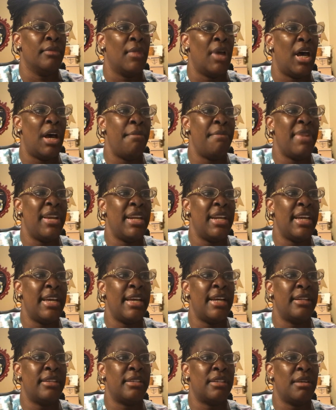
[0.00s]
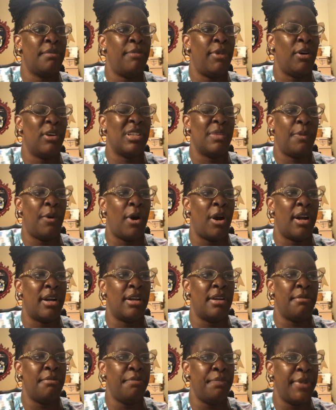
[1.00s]
talk about um,
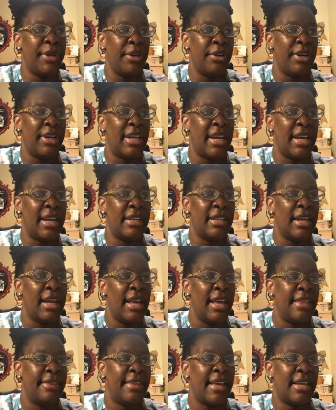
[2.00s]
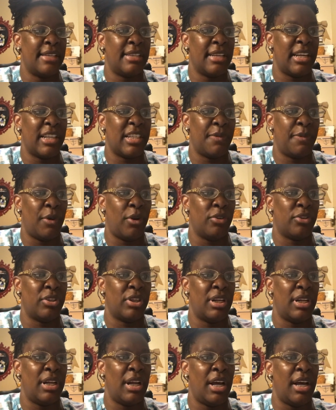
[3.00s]
immediate
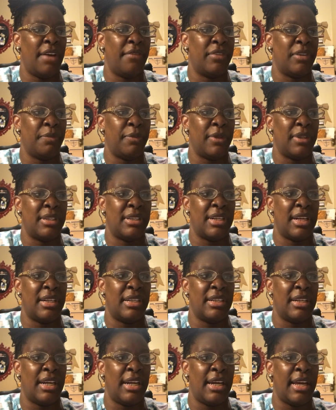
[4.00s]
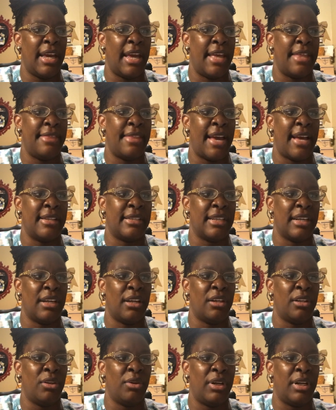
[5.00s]
postpartum period. That's
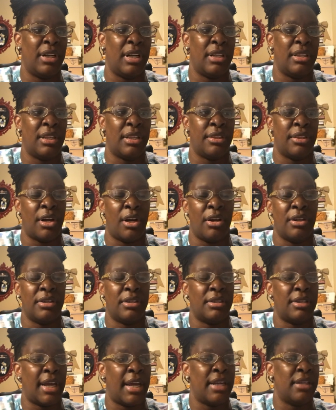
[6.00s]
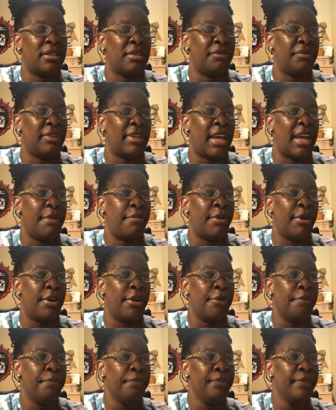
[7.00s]
expulsion of the placenta, and that's
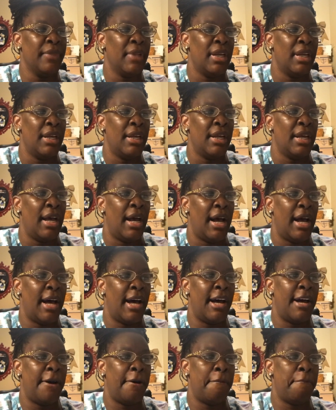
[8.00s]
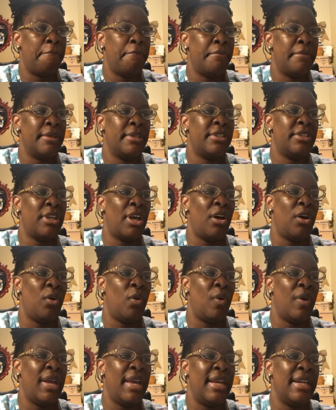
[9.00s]
included in the third stage of
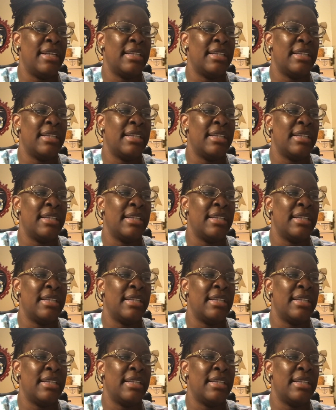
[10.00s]
labor.